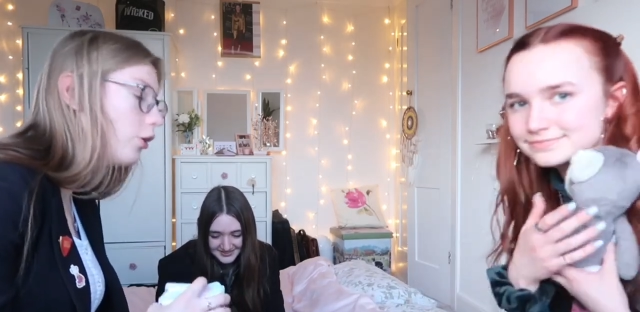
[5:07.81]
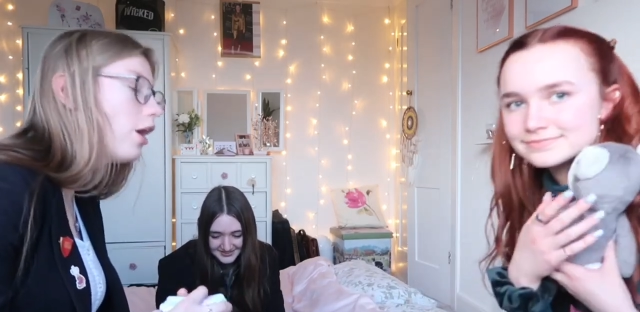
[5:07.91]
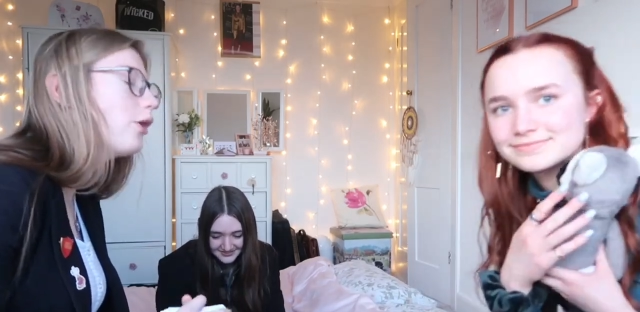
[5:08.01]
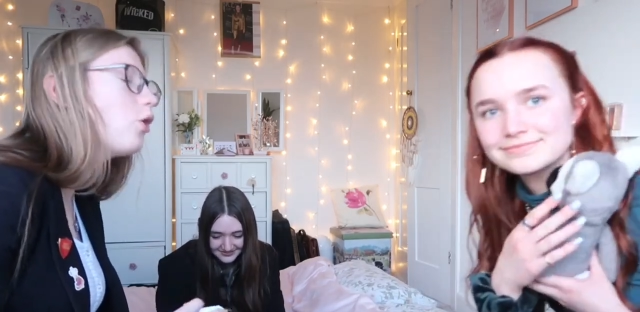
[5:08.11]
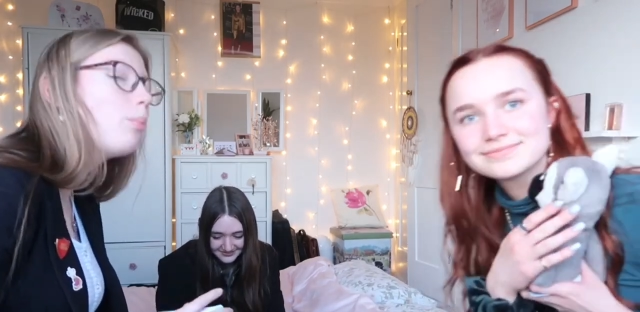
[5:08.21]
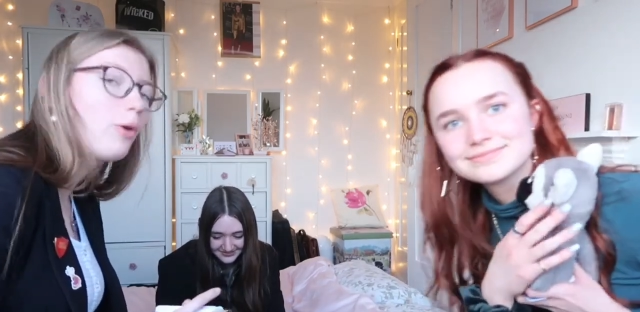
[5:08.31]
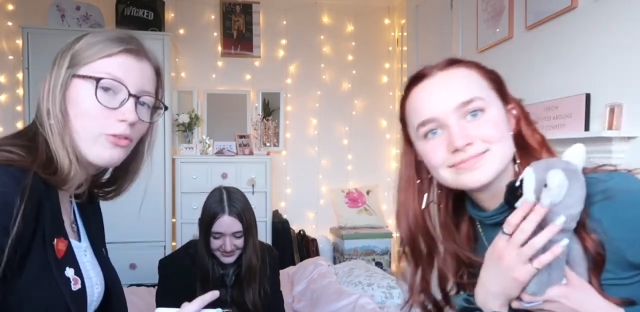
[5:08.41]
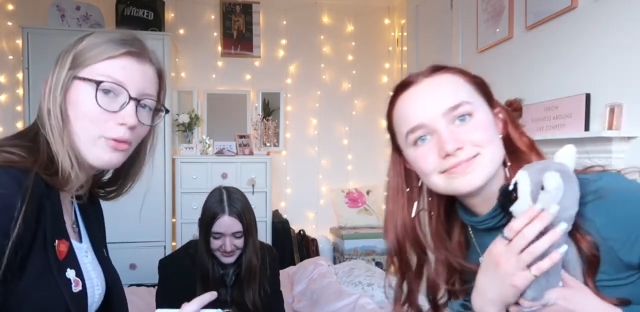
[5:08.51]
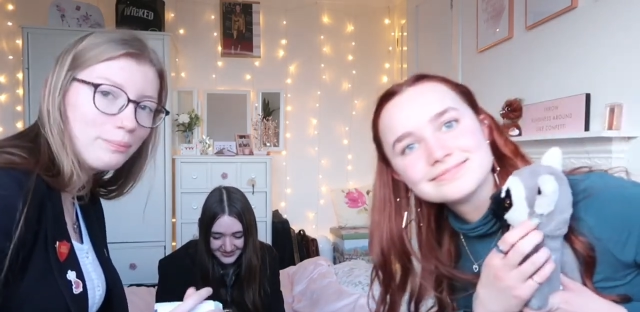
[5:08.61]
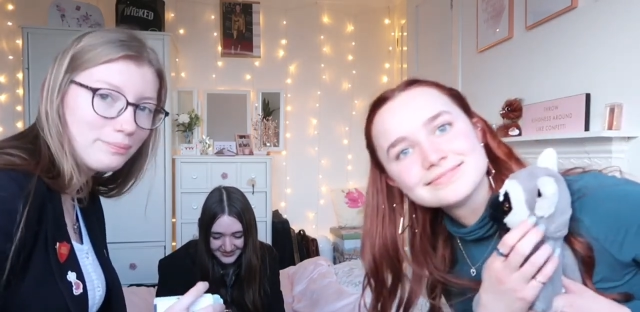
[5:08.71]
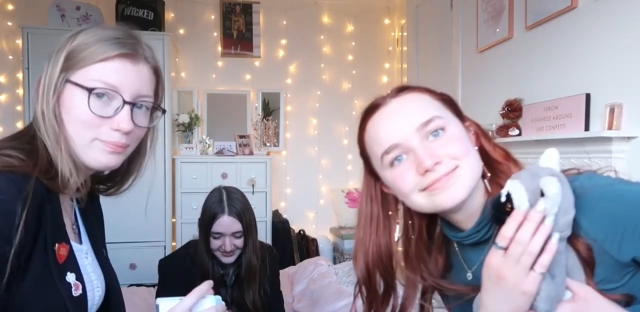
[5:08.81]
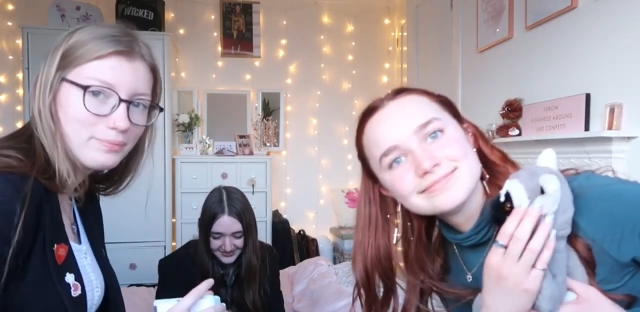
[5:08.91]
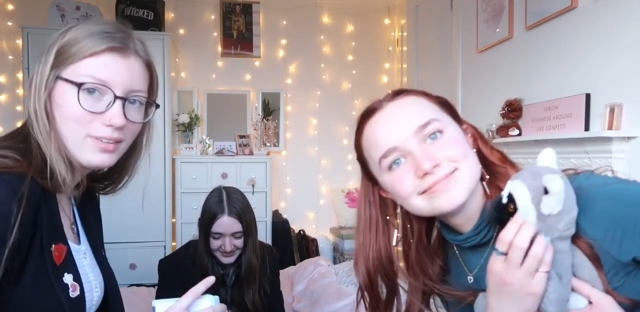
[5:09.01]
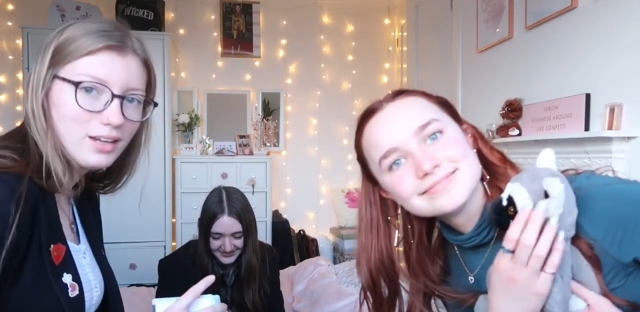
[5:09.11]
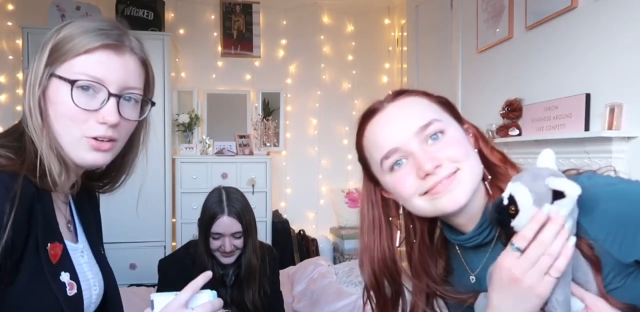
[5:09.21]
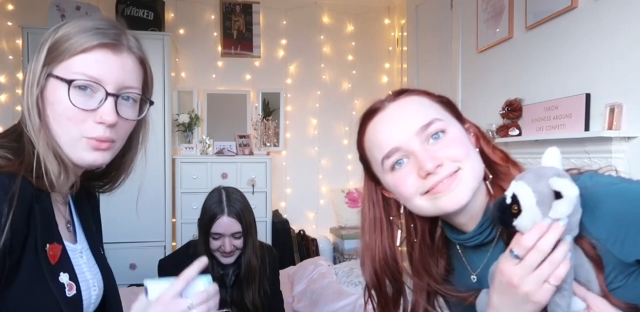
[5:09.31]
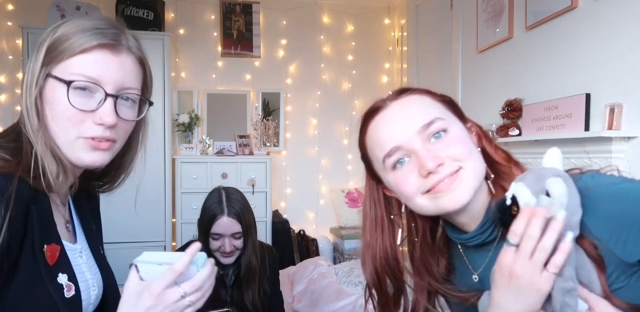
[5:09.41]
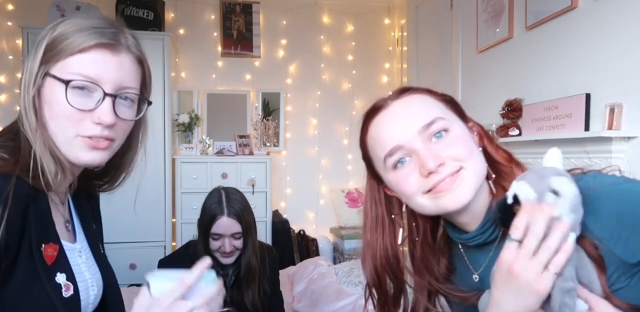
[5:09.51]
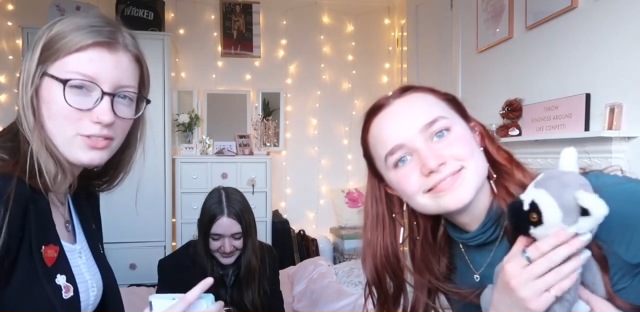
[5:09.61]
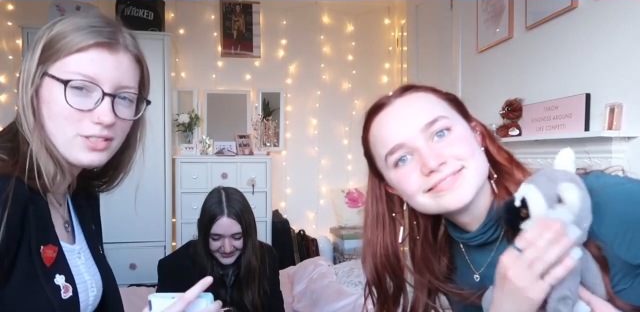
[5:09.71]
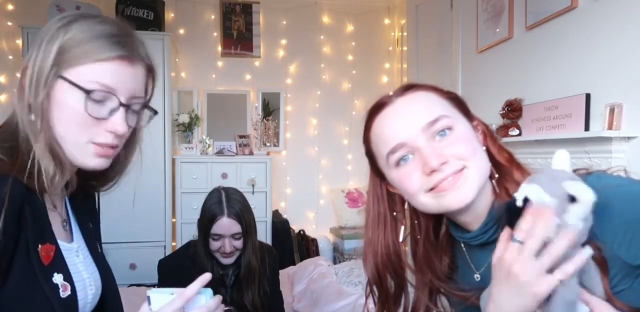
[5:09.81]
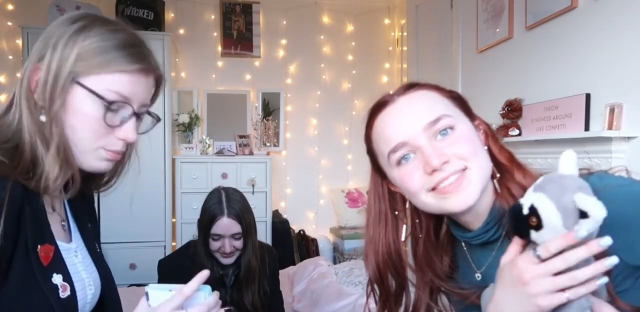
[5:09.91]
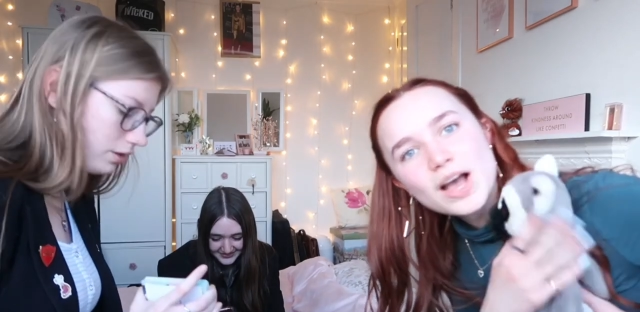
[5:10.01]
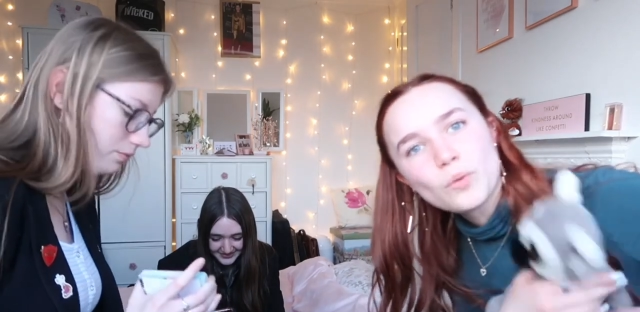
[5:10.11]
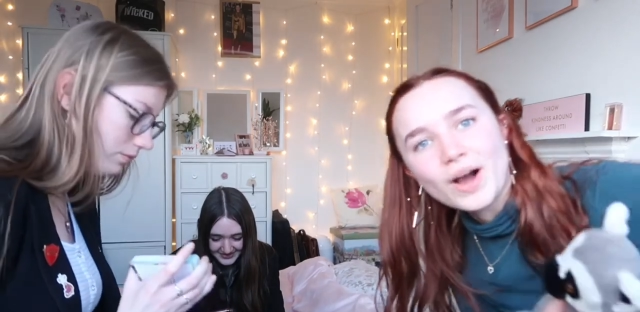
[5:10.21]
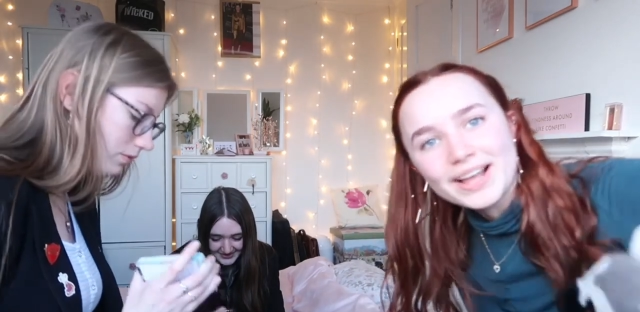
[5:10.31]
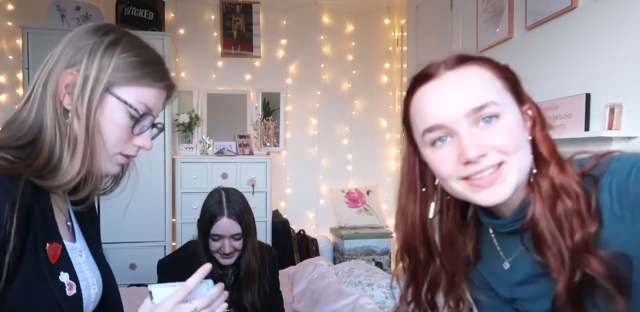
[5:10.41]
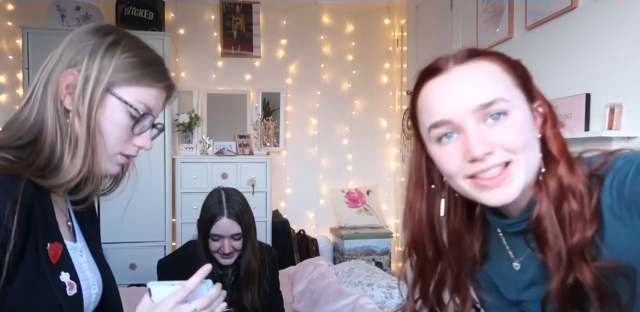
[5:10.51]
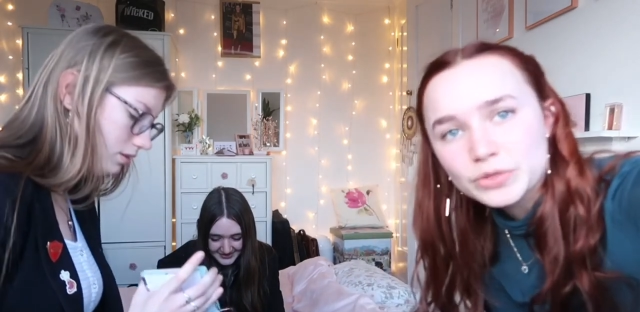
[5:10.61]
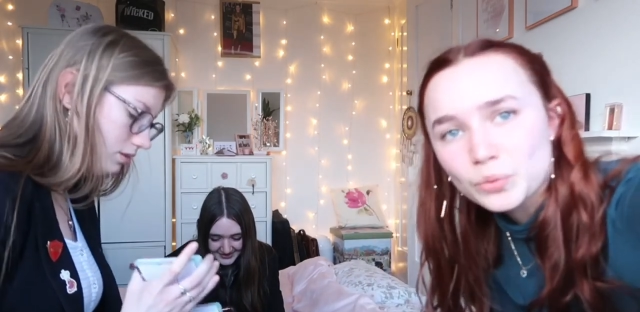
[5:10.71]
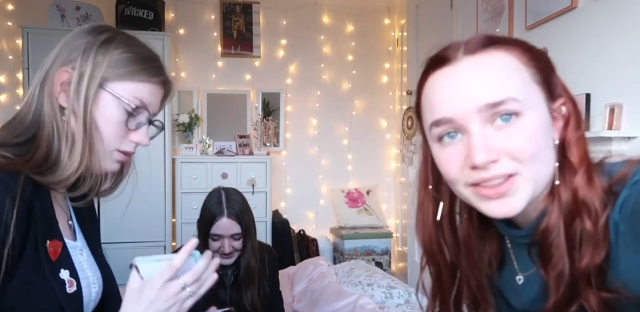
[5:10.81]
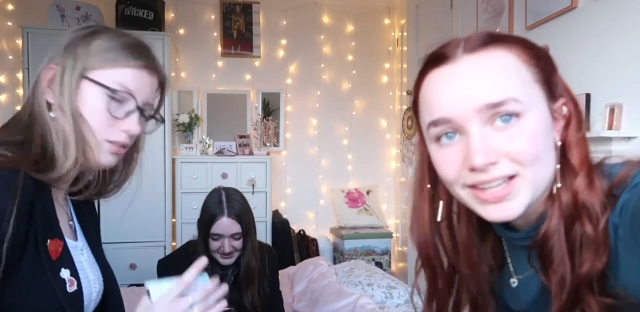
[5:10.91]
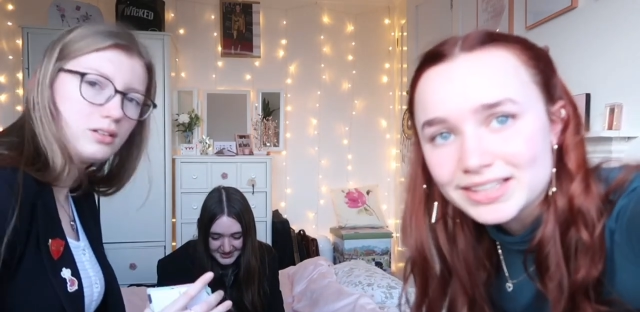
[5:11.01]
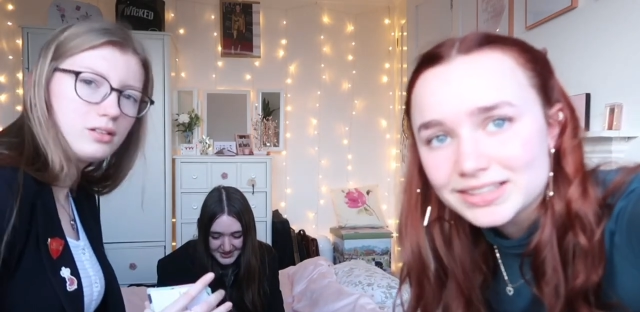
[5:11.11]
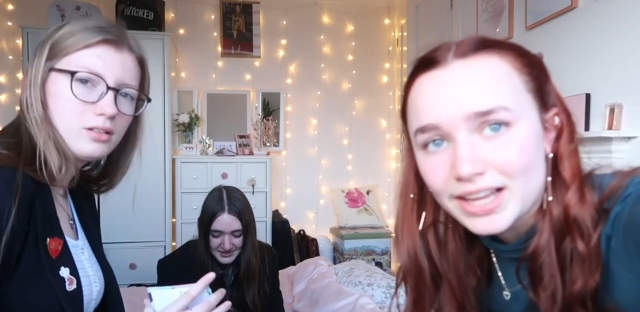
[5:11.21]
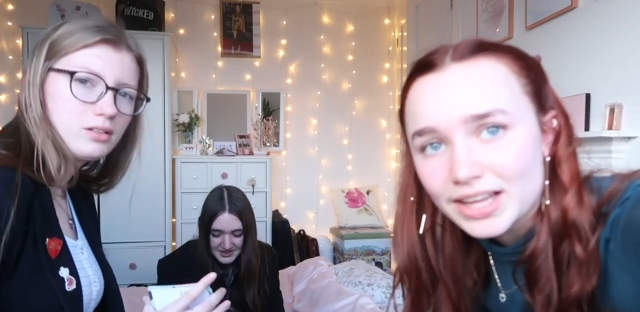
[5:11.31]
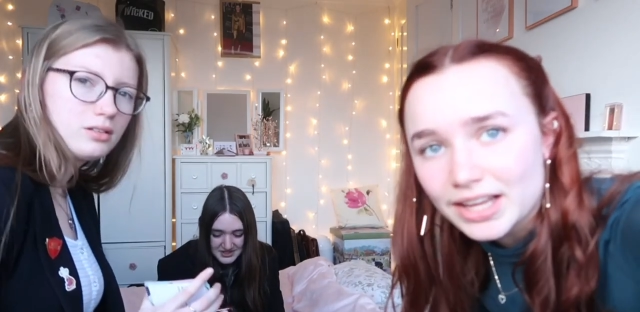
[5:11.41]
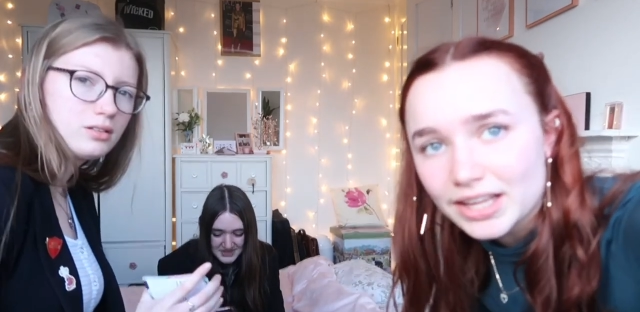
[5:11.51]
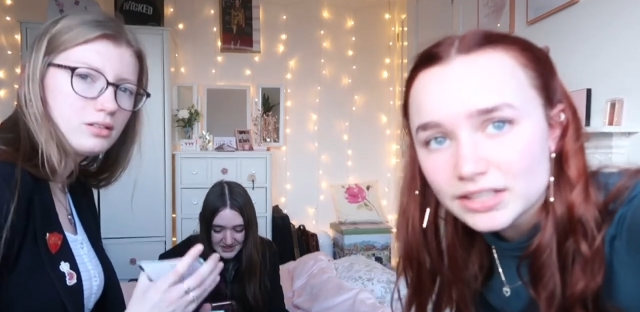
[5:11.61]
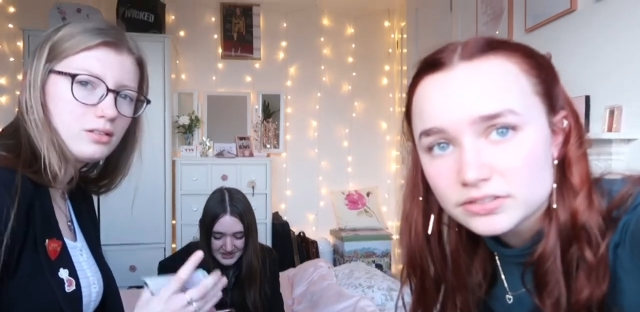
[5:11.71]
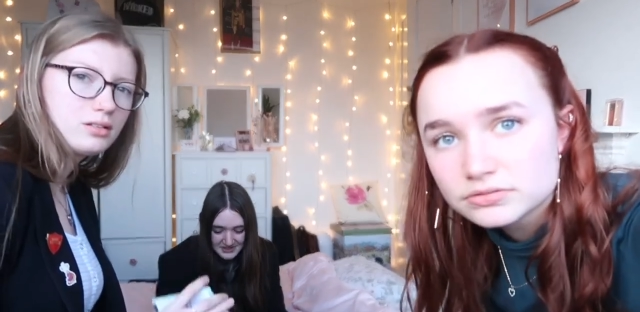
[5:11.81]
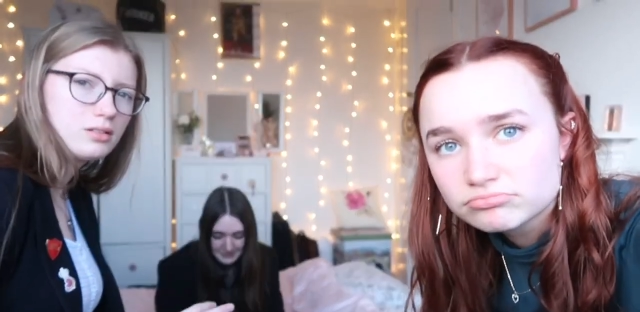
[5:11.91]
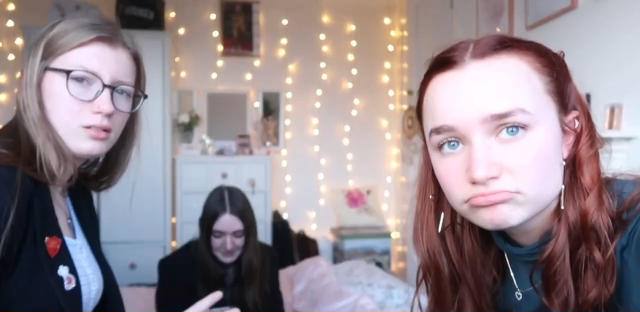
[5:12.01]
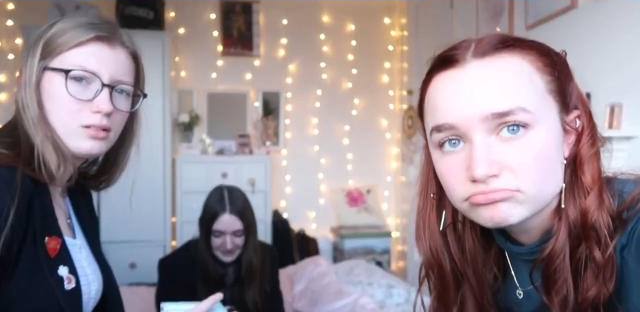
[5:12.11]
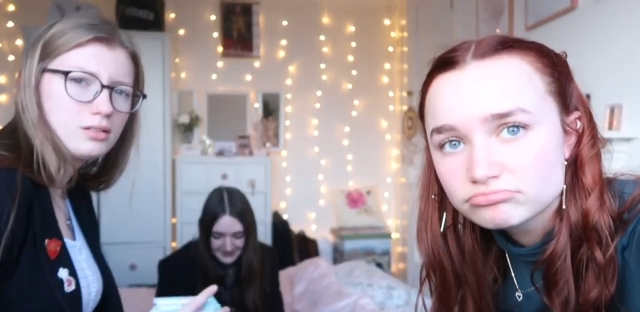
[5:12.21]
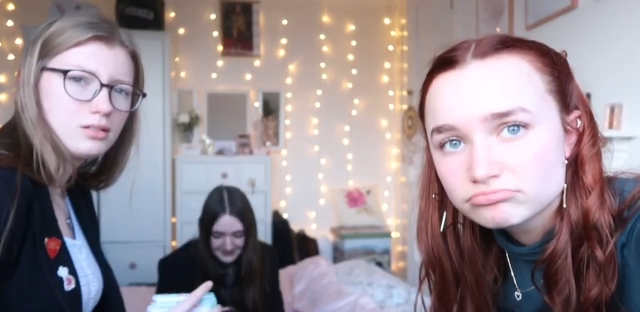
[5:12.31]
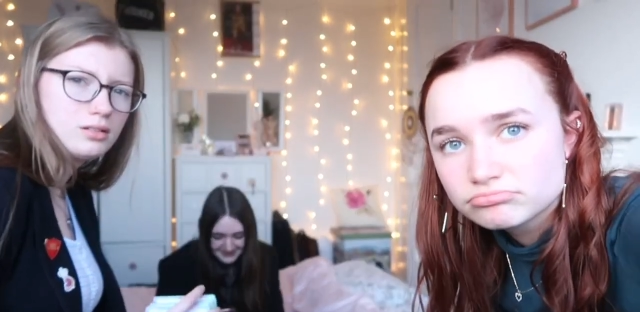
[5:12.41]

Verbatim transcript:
Speaker 1: an, an opossum. I don't know what the difference is, but... Why
Speaker 2: is it doing what they... the exact same thing.